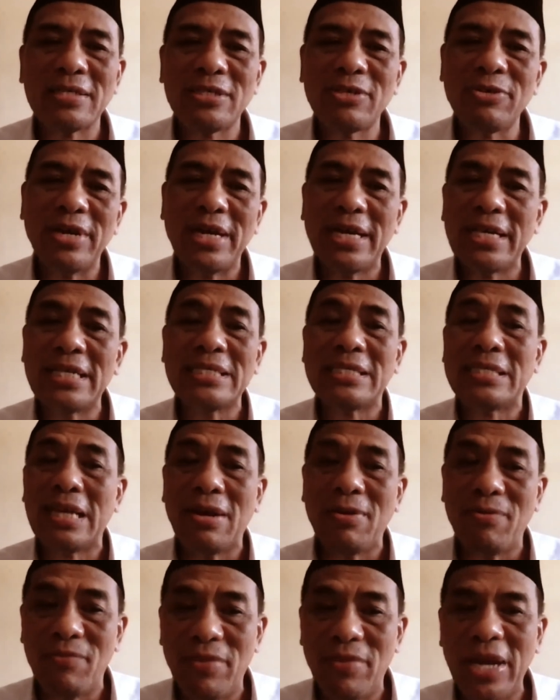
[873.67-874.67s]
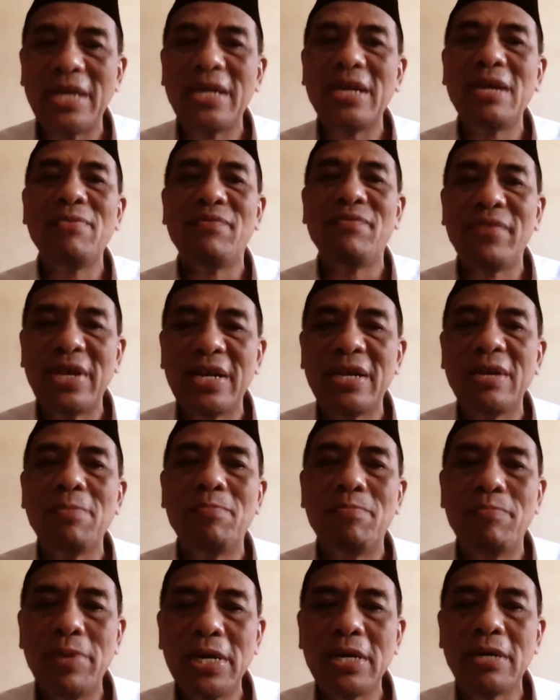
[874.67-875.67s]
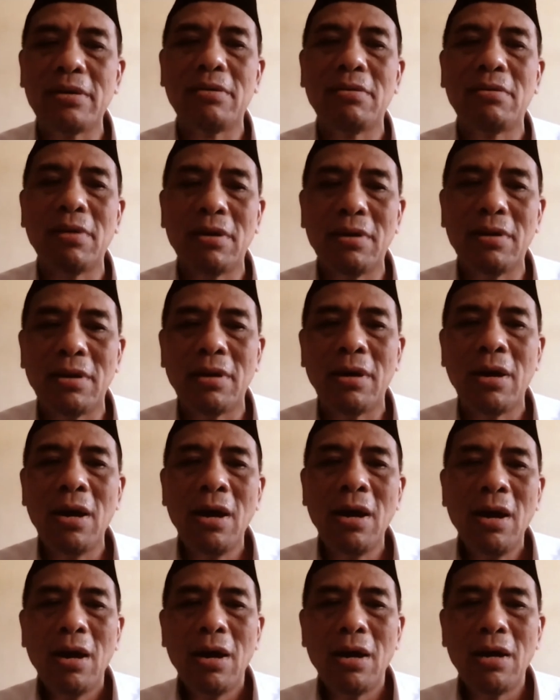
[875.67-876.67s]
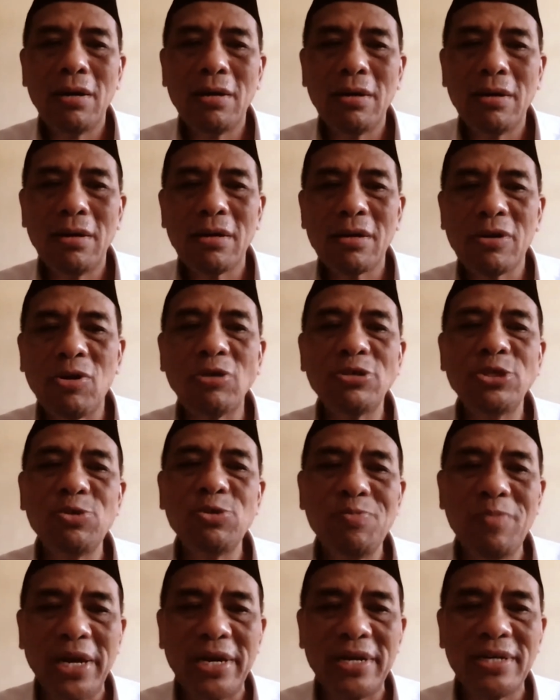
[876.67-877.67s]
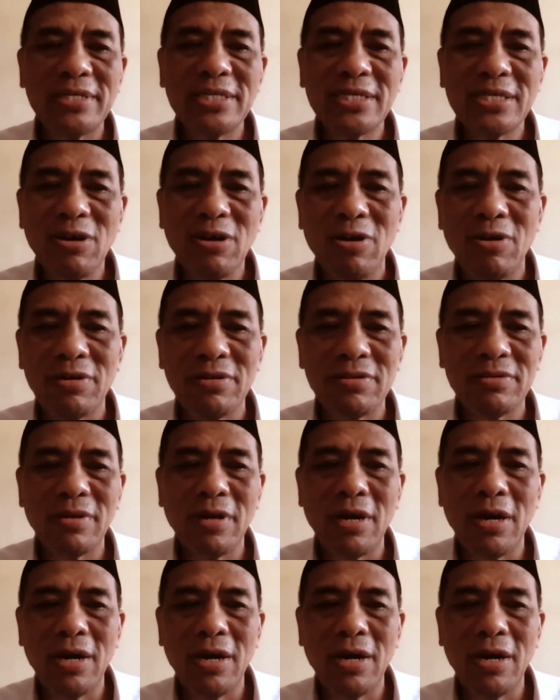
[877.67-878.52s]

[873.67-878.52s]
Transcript: So it is a very, very big consumers or